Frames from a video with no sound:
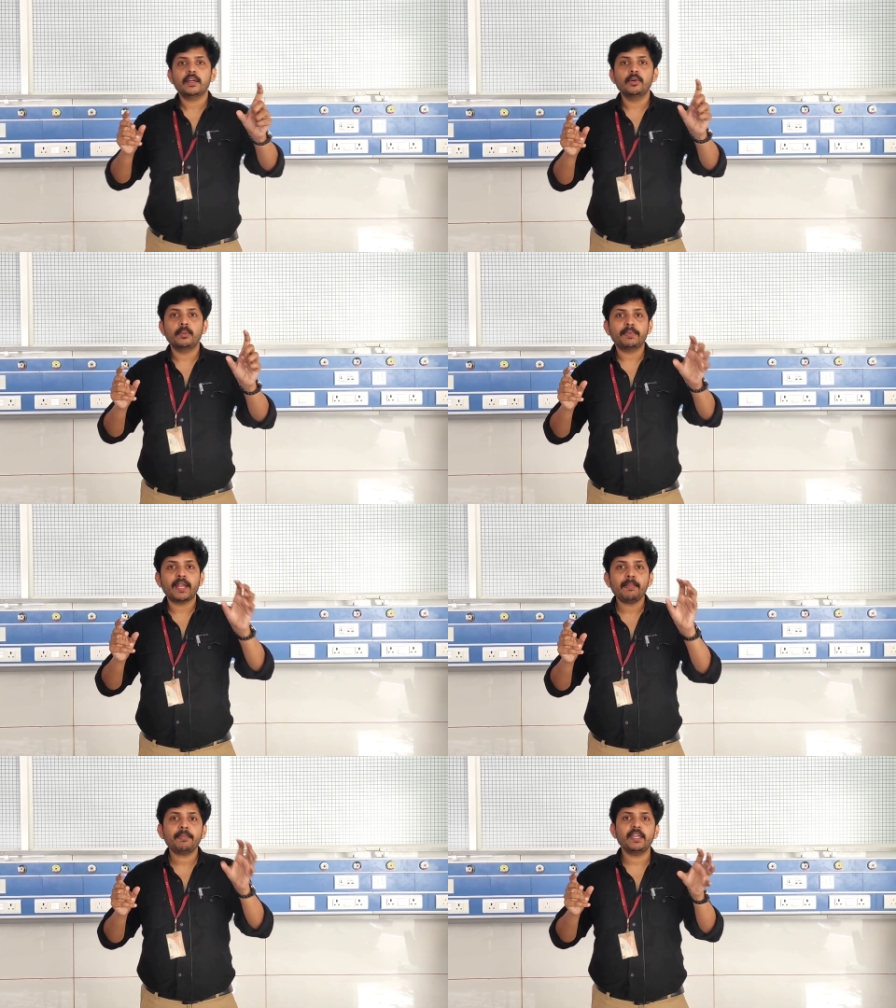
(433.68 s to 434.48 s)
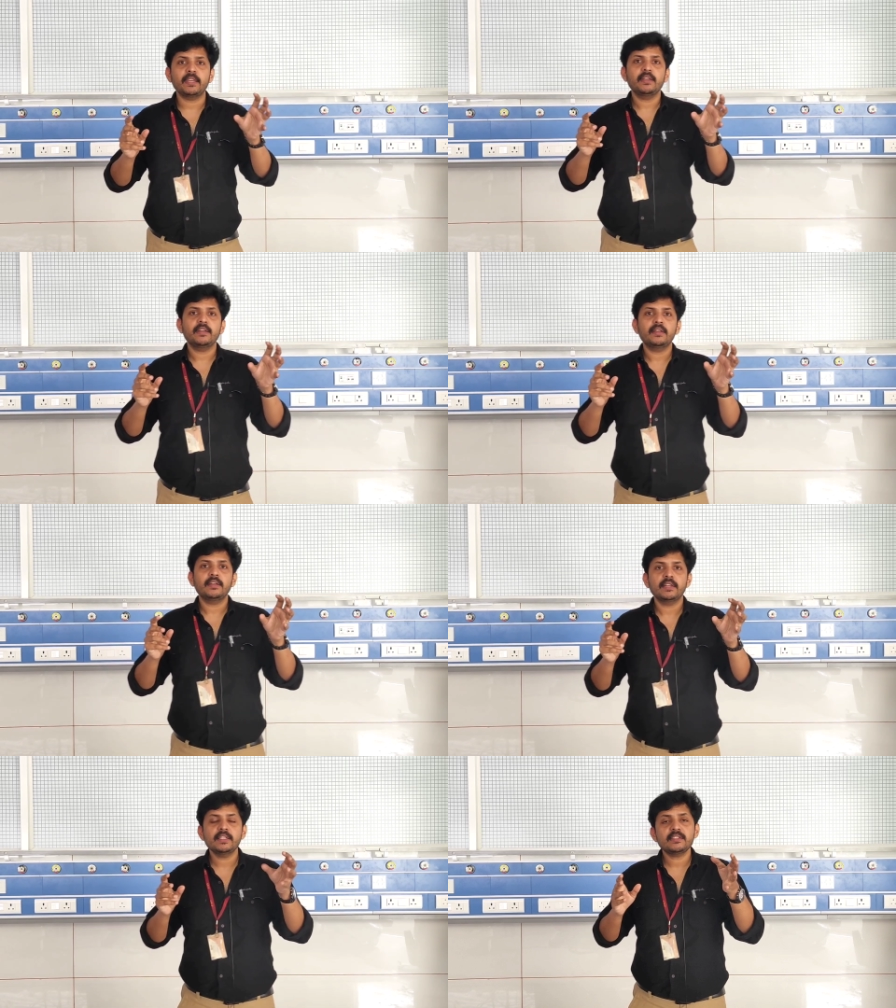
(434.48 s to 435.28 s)
NAPK
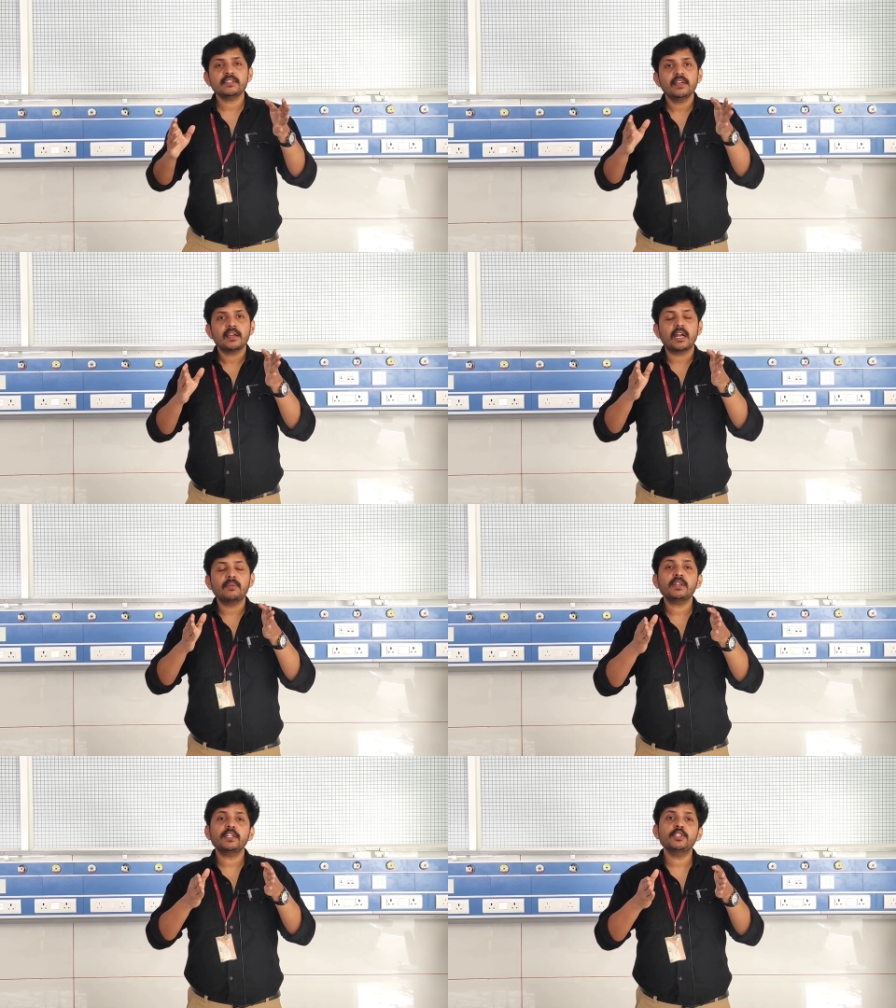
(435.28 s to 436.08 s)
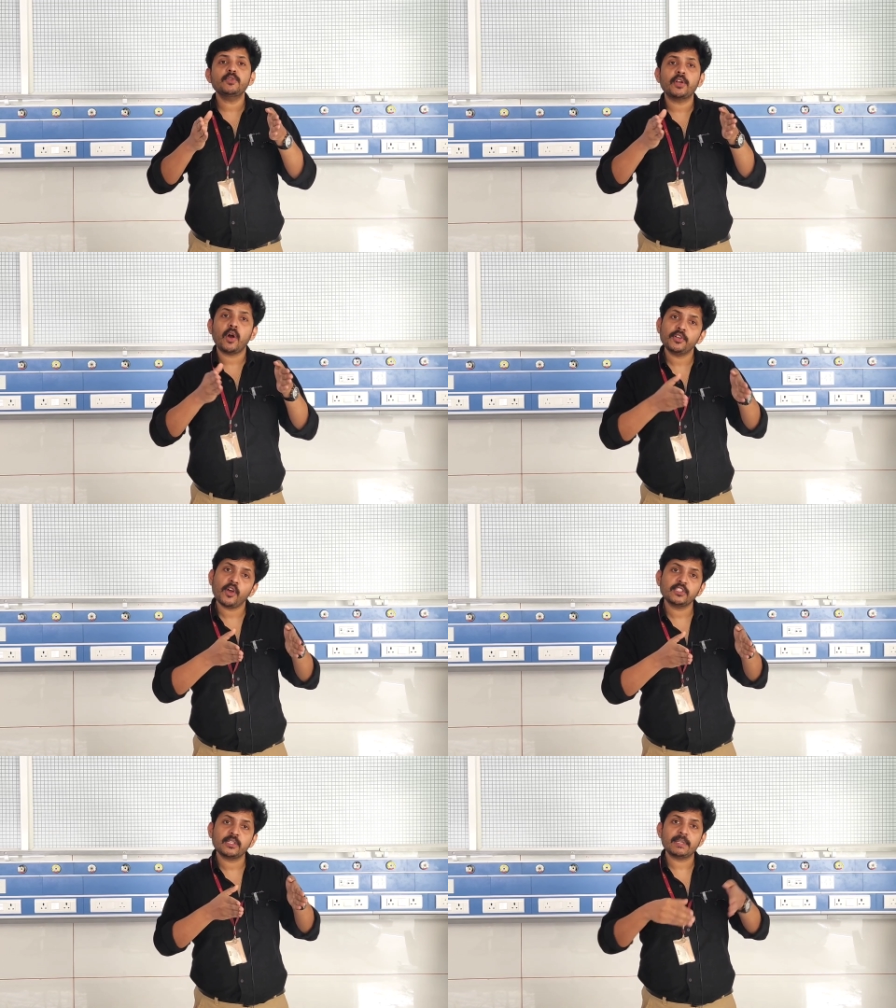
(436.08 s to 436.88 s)
is converted into a
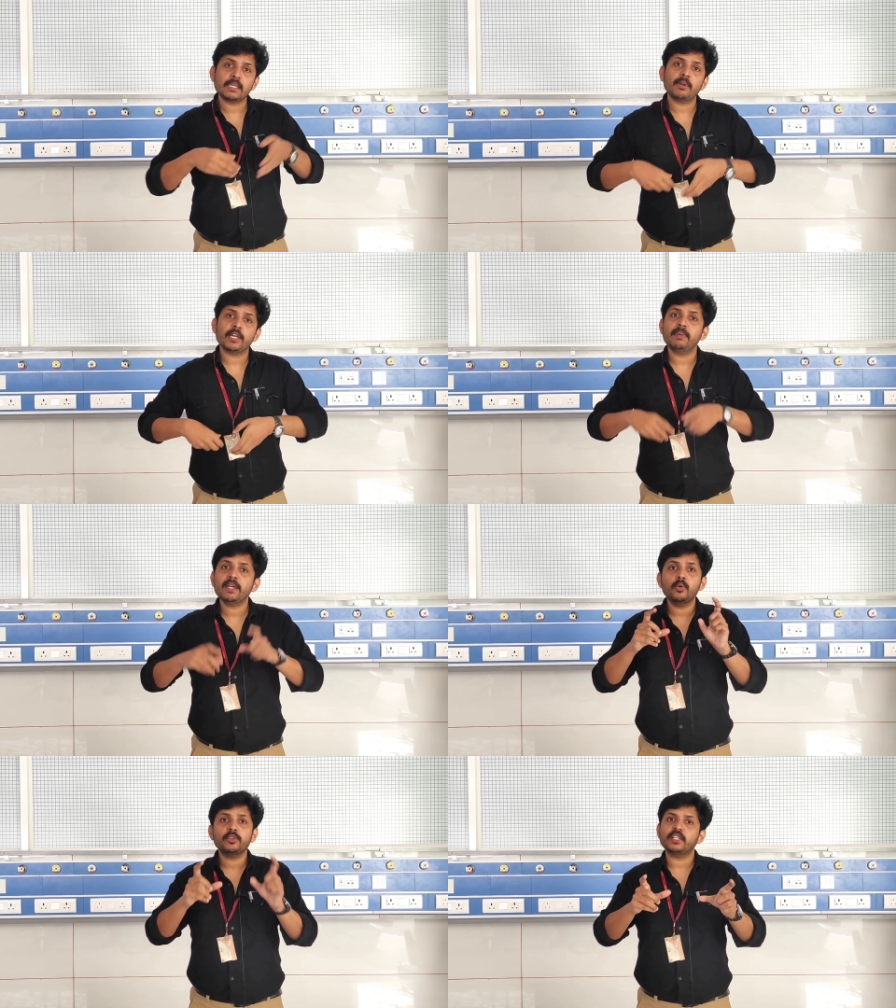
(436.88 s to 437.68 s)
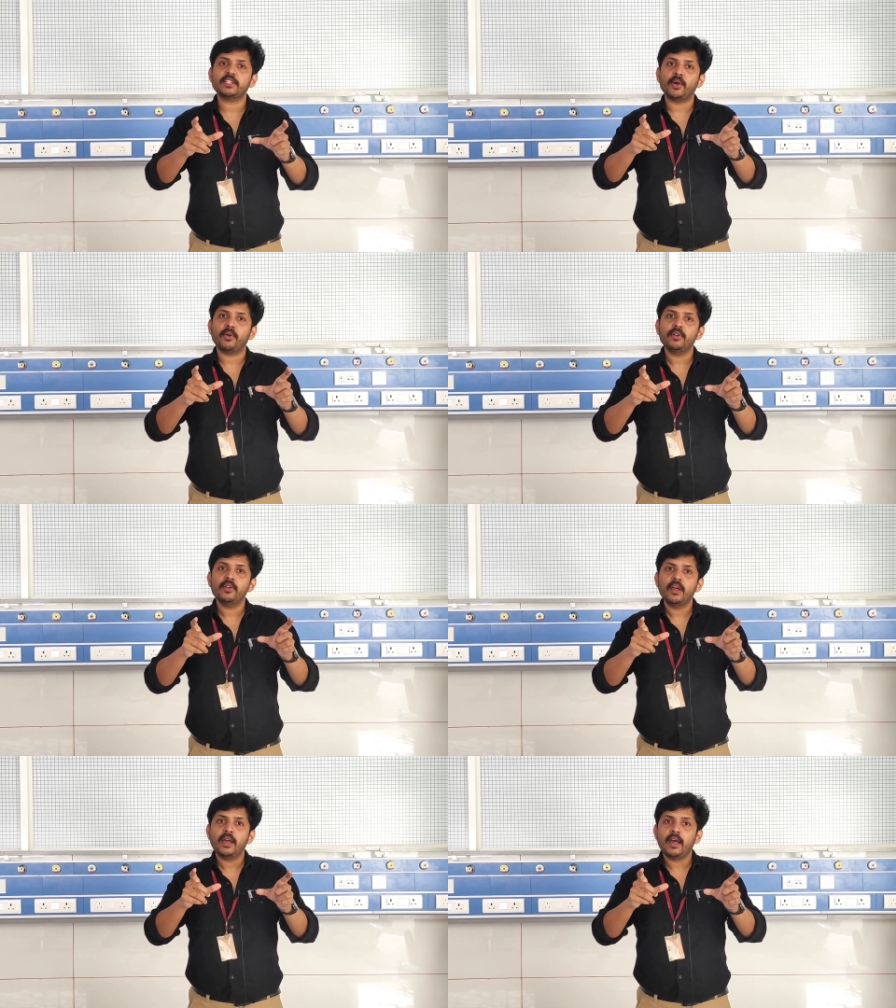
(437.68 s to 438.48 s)
non-toxic metabolite by glutathione
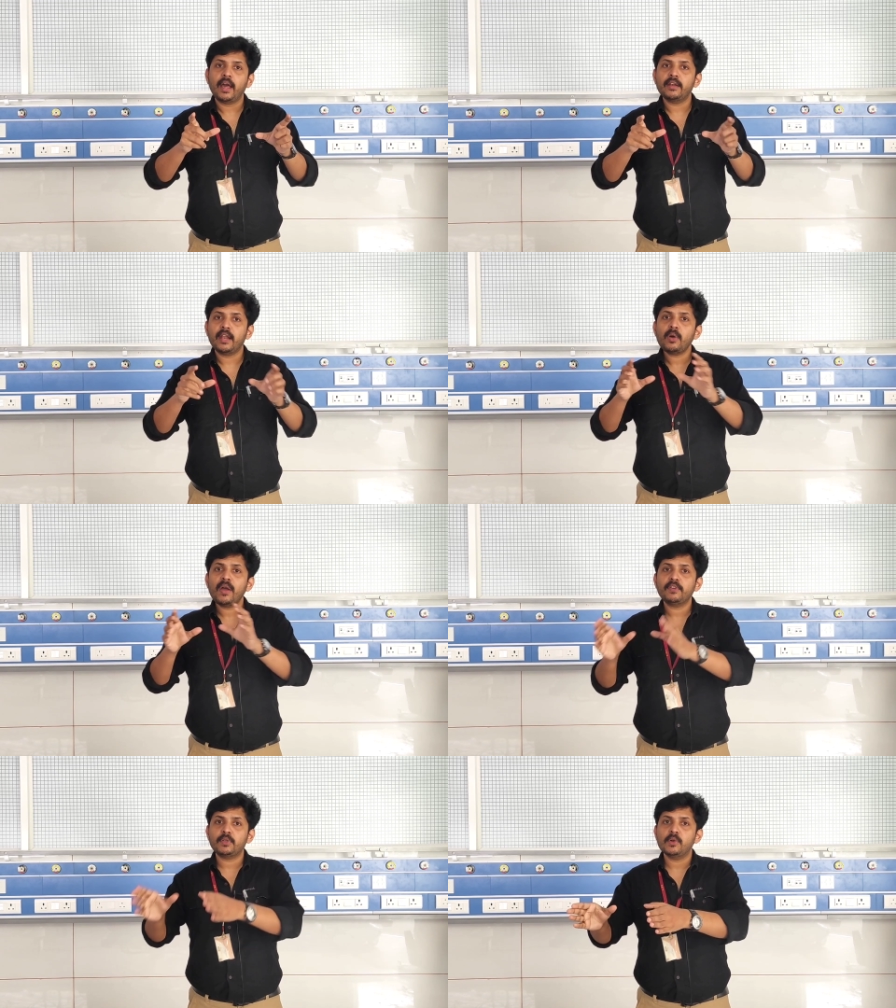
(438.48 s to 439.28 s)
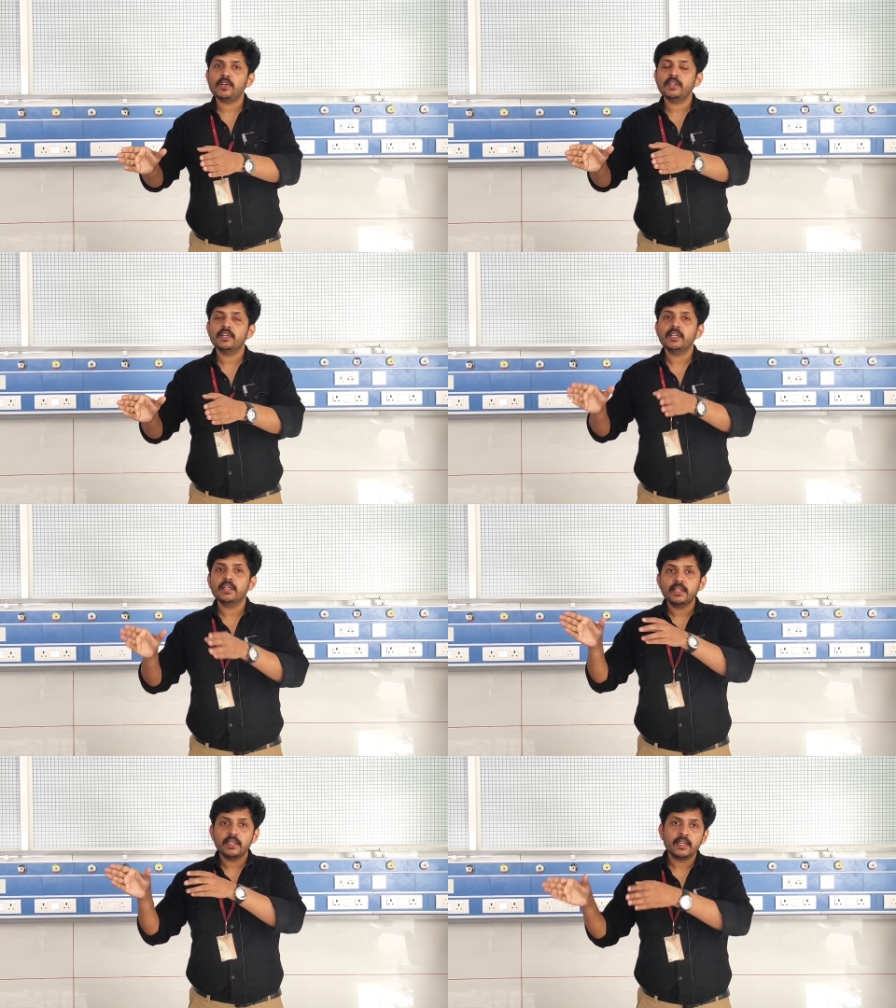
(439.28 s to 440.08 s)
and now I have told
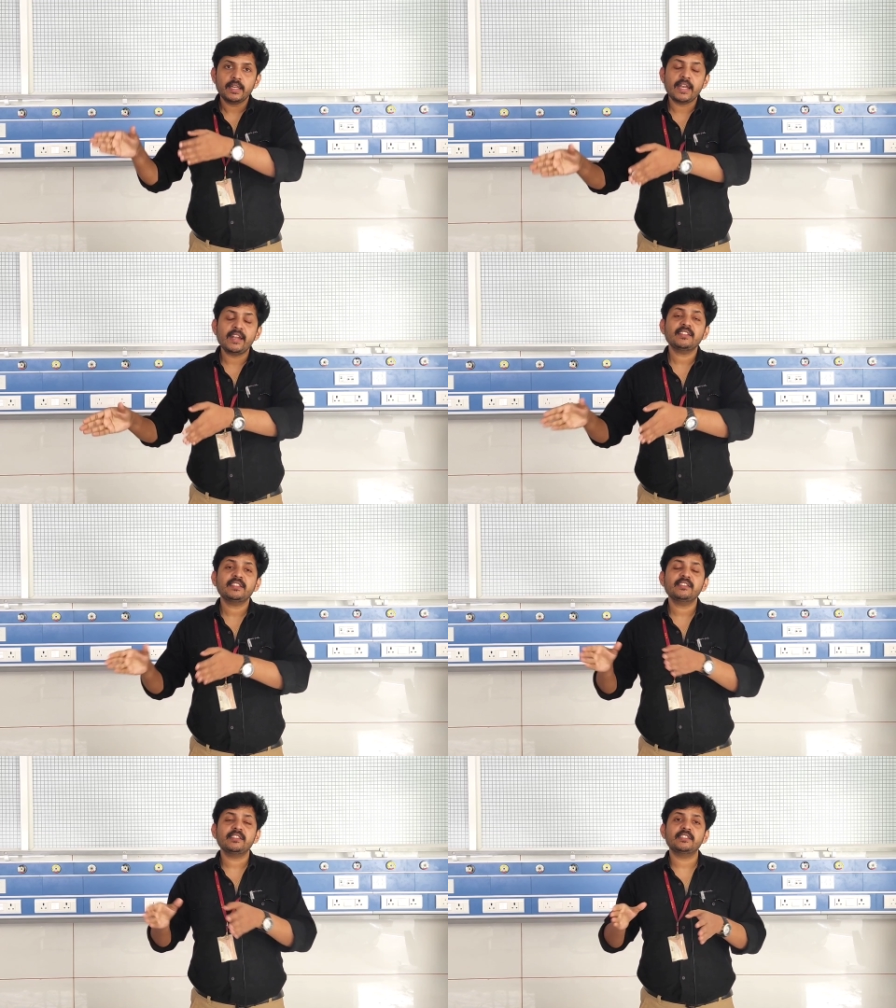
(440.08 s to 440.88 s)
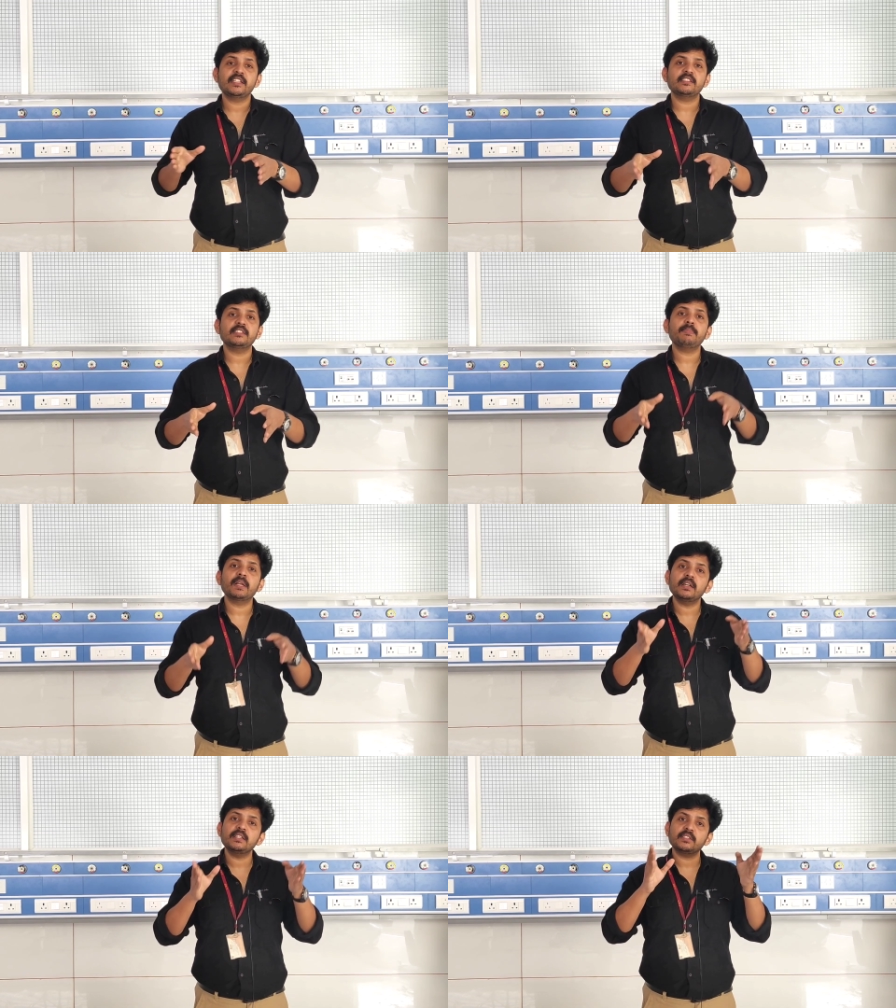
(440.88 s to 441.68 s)
N-acetylcysteine is the
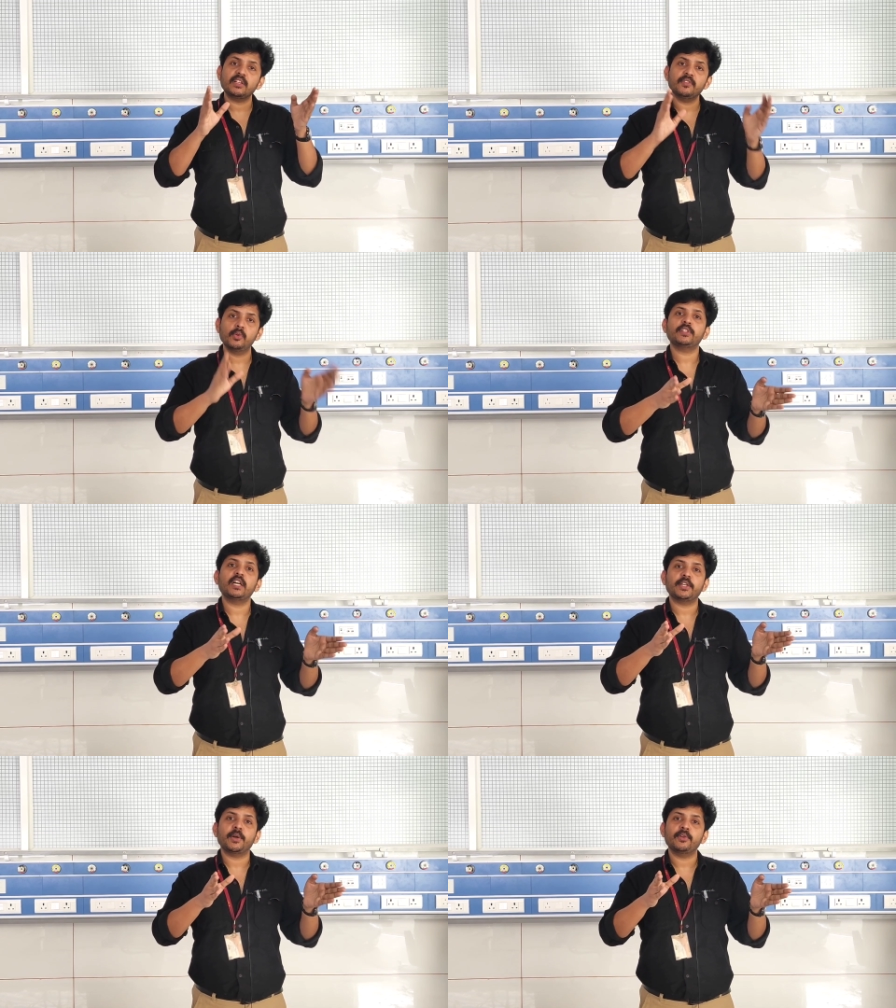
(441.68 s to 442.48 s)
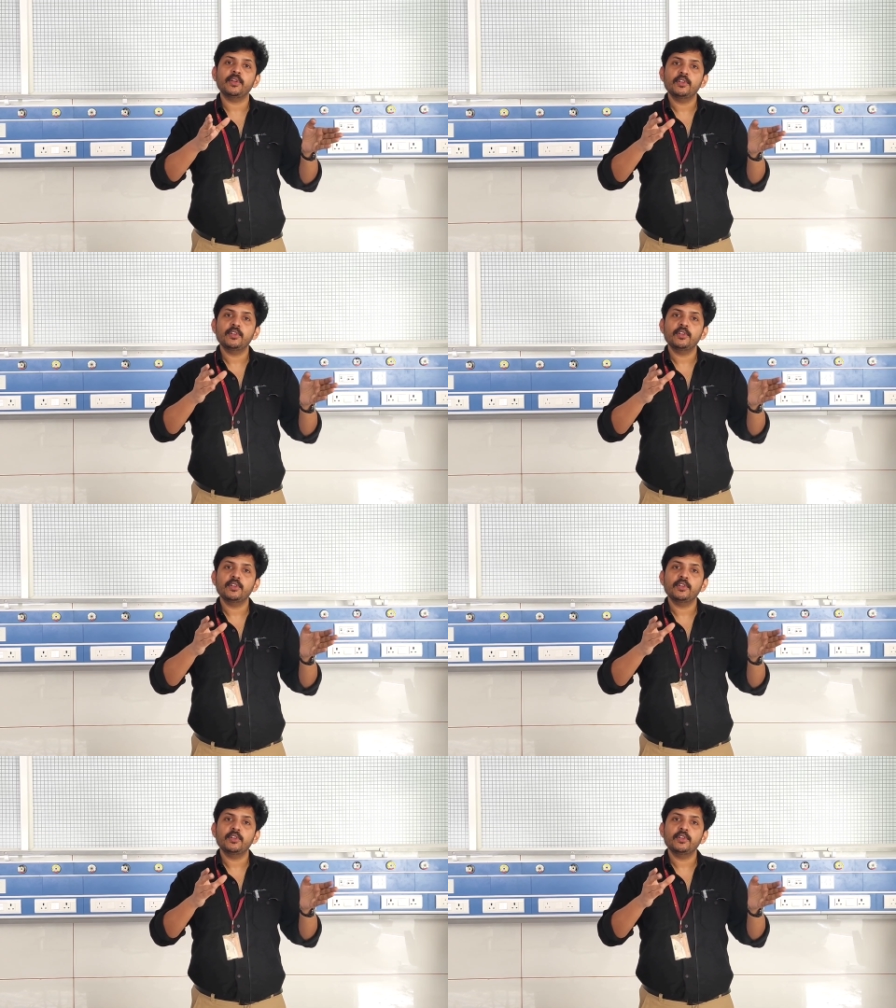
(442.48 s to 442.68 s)
precursor of glutathione.